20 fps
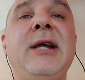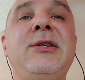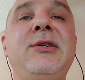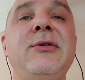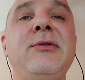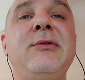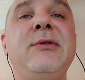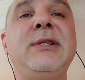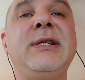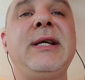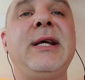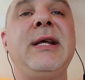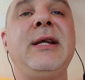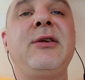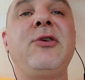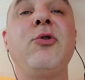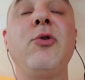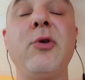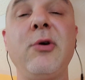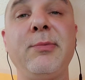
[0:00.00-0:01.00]
iTunes
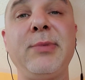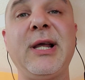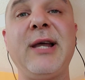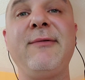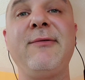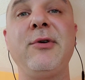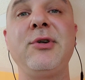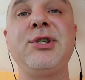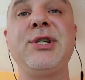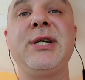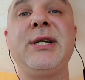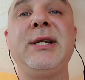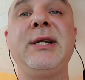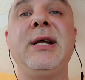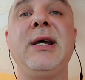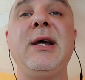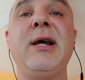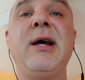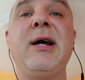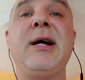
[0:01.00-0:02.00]
and Google Play
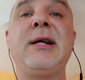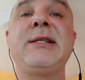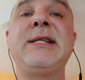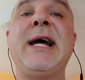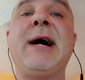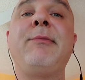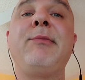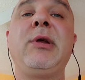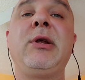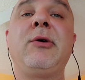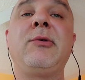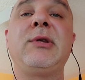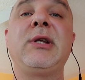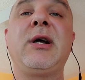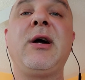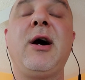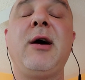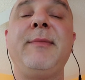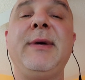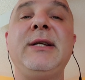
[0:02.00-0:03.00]
version down below in
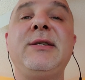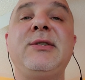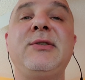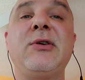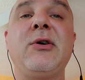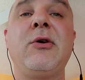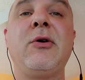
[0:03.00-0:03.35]
the comments.